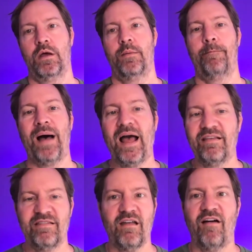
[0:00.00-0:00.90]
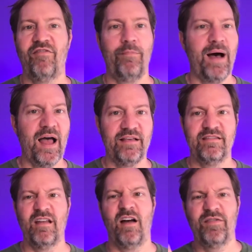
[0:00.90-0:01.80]
Buy stuff,
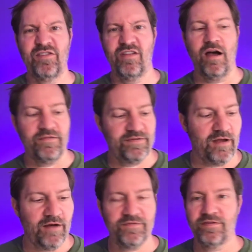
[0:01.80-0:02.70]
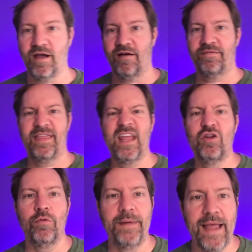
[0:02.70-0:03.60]
stuff. Then
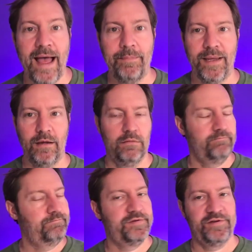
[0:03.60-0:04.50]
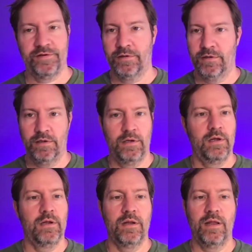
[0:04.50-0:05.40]
you'll be happy. Psh,
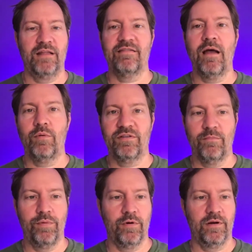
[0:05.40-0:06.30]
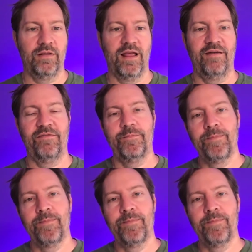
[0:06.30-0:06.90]
that's not what's important in life.